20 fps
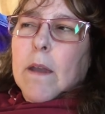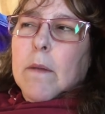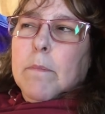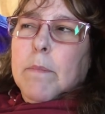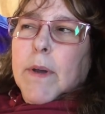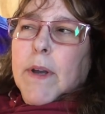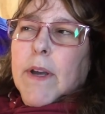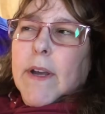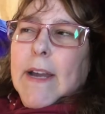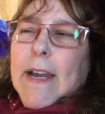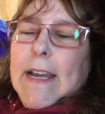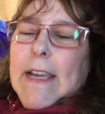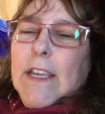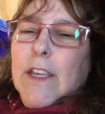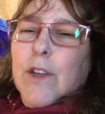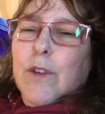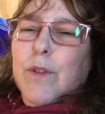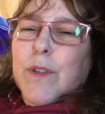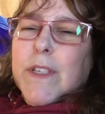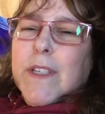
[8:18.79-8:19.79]
but I
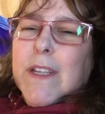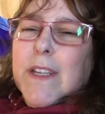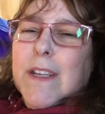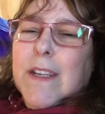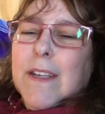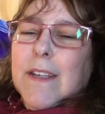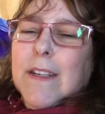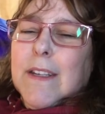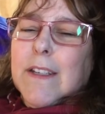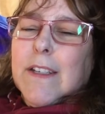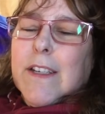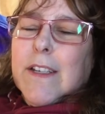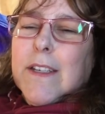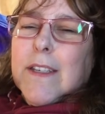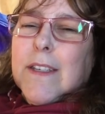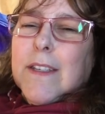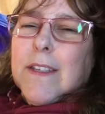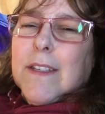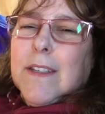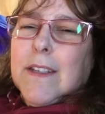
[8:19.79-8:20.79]
used it and it
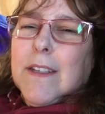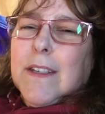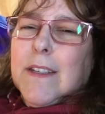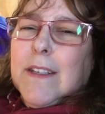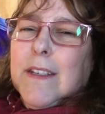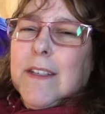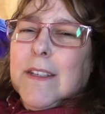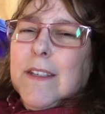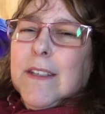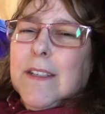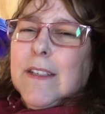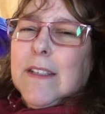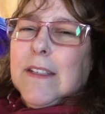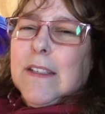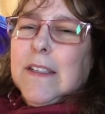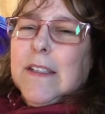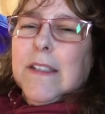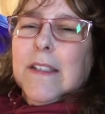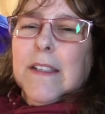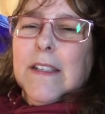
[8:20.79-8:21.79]
just,
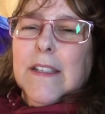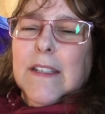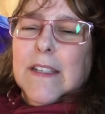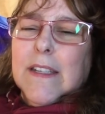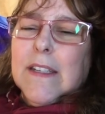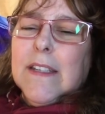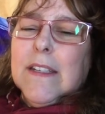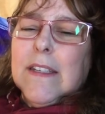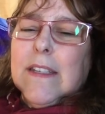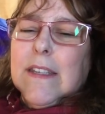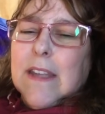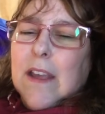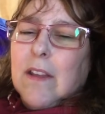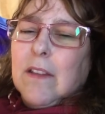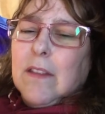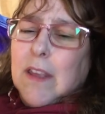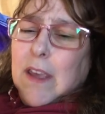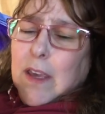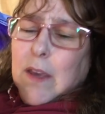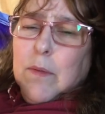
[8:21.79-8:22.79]
eh, it didn't
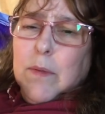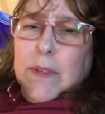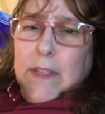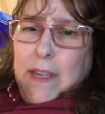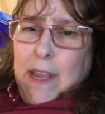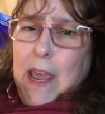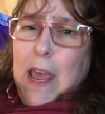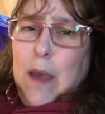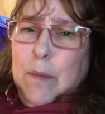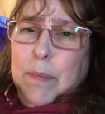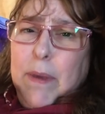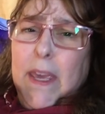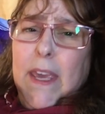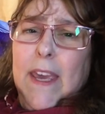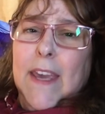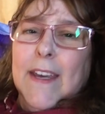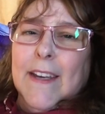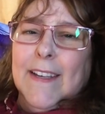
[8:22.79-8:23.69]
sound like it was happy.